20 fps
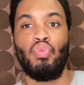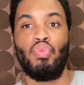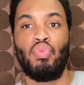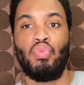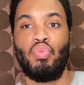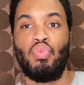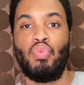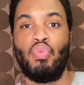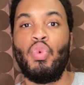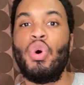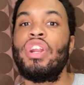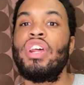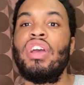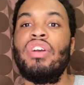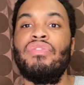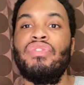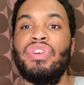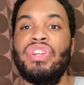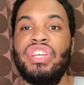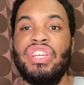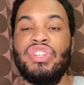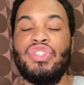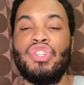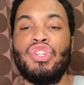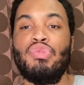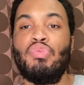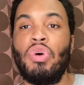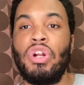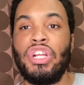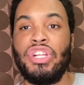whatever it is
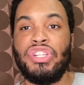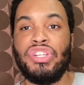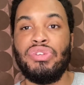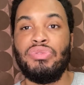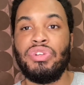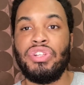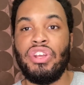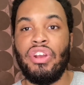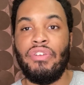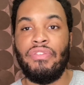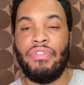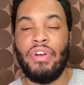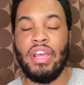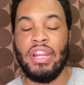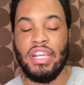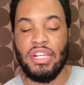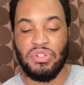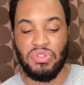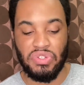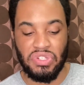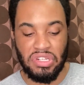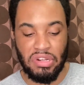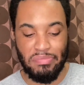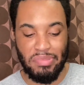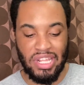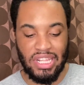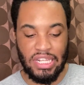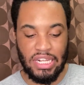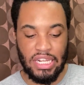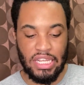you want to do in your financial
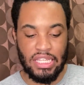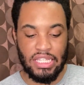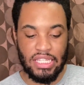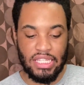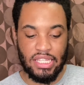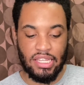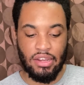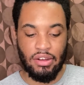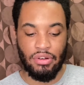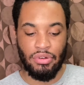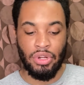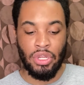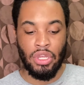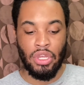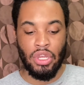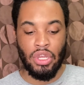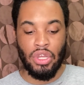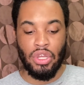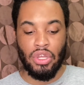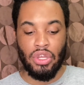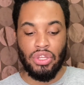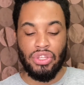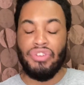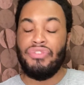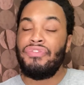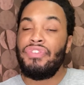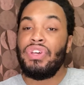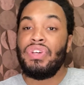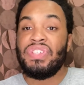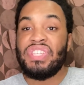stability. So you
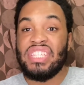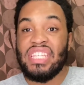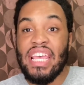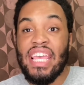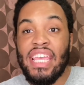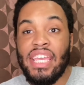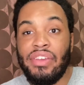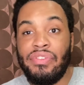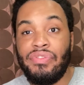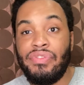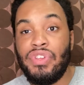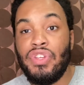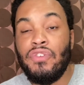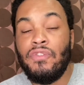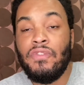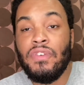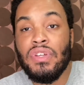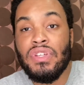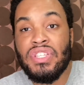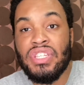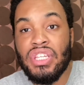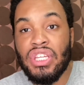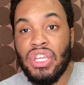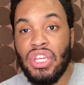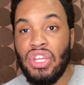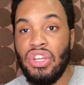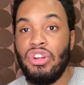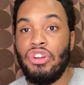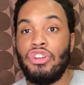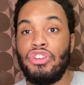feel safe, you feel
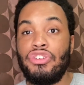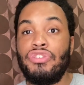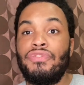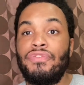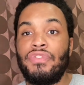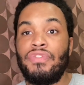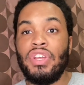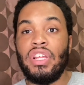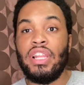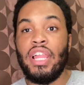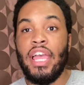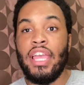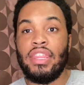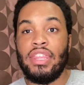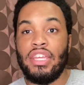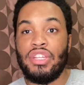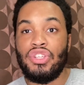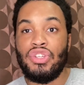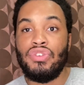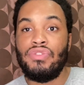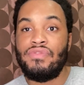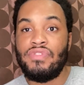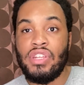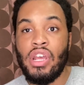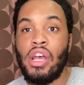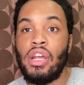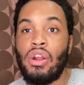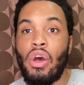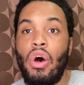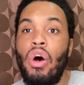secure, you feel like that you've
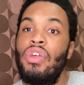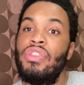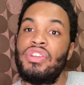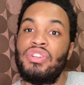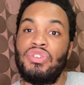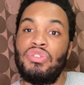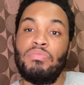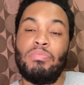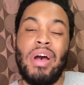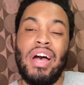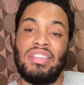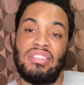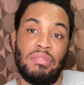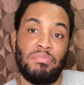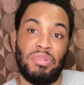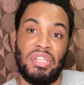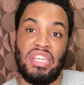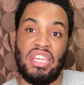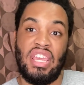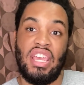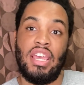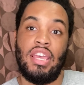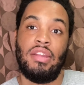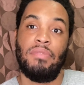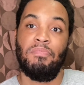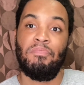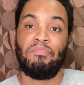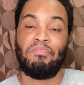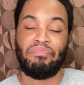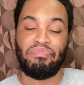done all that you possibly
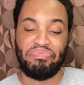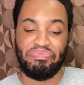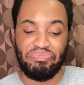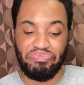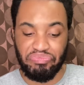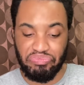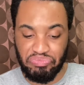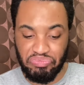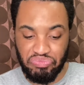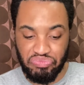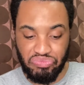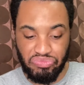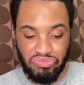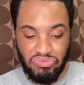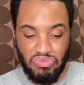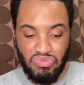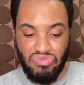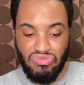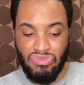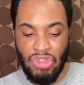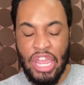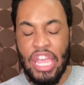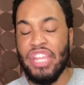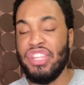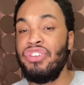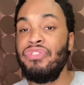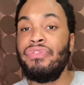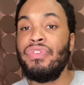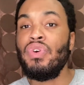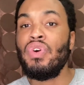can, and
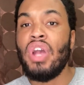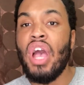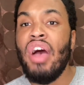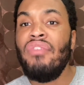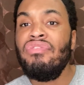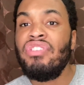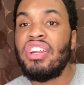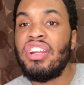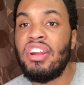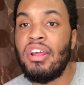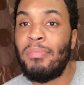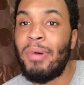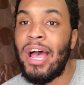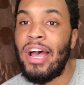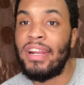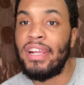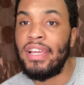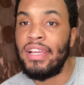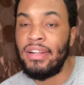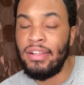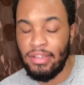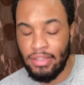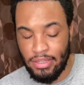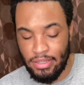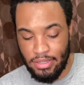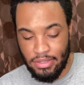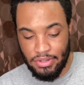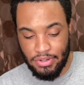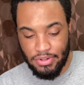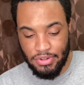you feel confident about it.
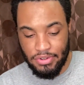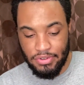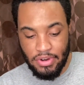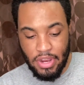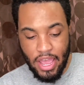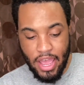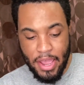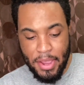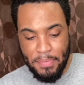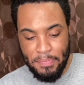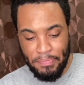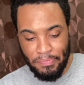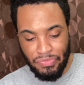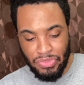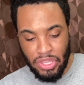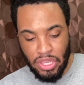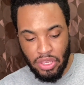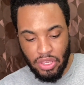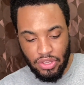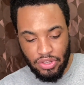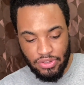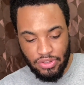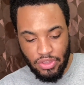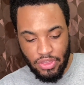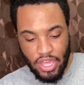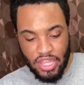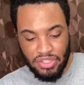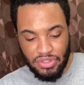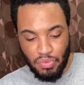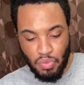Okay, so
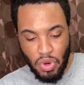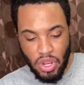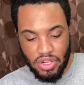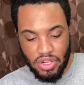that's one